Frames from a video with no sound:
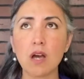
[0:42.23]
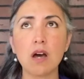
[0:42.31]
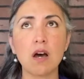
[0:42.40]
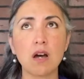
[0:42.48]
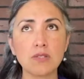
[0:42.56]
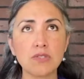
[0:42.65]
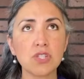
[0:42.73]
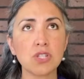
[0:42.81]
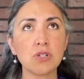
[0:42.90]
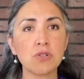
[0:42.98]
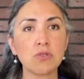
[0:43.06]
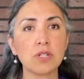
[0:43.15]

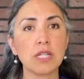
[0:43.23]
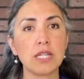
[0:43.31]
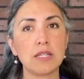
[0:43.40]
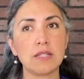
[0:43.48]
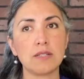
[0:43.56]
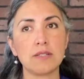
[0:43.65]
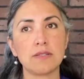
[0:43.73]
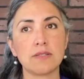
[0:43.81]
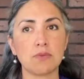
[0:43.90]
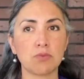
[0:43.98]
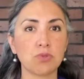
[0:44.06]
Osteo is the